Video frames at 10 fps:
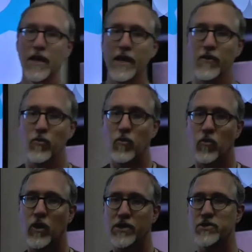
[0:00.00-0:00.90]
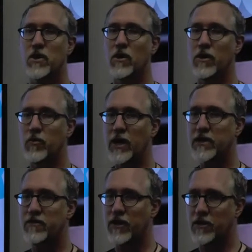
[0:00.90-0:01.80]
in what is called a
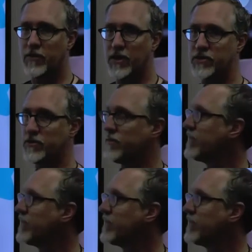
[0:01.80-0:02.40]
rectifier module